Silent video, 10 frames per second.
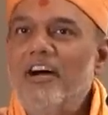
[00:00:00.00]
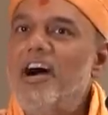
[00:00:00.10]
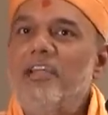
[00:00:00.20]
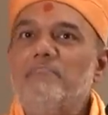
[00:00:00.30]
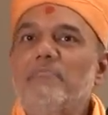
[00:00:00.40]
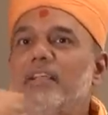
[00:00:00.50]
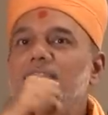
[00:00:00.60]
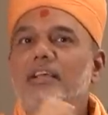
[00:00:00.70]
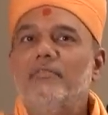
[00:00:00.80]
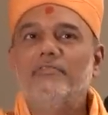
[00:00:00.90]
I am
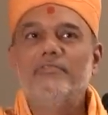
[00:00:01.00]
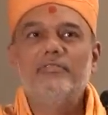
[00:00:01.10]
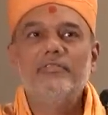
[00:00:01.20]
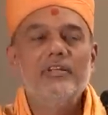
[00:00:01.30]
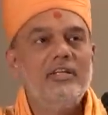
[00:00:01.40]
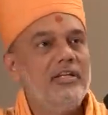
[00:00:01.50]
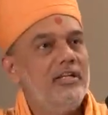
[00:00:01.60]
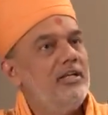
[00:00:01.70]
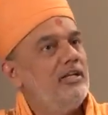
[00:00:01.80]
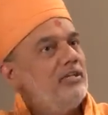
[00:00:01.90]
myself.
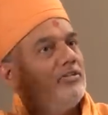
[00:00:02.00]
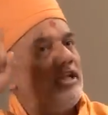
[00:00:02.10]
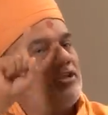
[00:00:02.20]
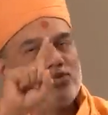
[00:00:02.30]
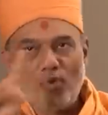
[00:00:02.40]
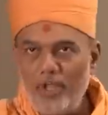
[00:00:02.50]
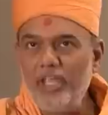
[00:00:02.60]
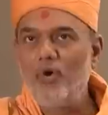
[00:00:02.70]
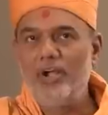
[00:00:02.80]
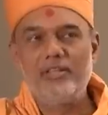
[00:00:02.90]
There is no
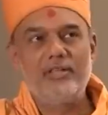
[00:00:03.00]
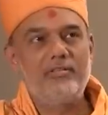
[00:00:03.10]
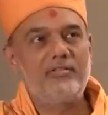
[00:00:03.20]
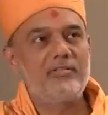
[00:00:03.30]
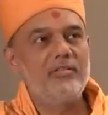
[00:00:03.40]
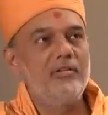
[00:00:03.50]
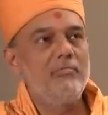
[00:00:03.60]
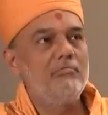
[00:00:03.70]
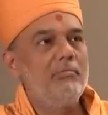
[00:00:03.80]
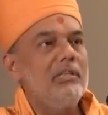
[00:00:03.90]
ego in this,
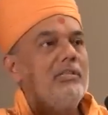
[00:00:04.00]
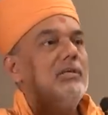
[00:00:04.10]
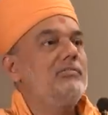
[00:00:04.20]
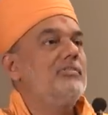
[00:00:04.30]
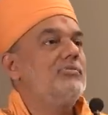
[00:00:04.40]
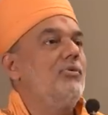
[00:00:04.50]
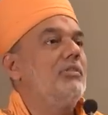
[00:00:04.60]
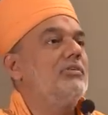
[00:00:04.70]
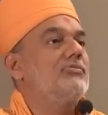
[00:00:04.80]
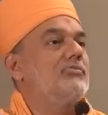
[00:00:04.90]
but this is
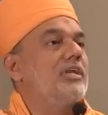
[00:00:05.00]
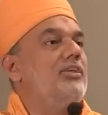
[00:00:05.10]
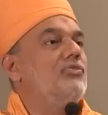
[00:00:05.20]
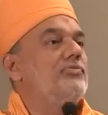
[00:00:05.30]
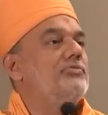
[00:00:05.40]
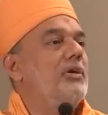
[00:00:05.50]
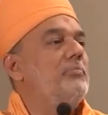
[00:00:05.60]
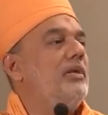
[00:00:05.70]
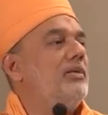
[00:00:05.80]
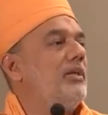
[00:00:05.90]
called the state of
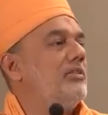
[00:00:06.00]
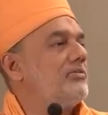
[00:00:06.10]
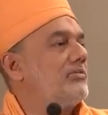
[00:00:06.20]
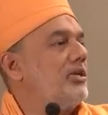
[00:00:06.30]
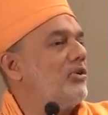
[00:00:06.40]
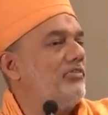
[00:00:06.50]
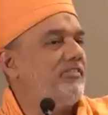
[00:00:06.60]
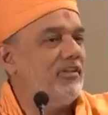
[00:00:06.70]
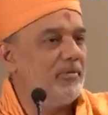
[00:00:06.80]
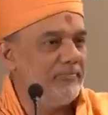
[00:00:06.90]
stability and the state of
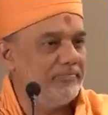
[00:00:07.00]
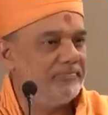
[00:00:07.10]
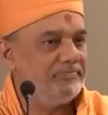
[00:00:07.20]
equilibrium.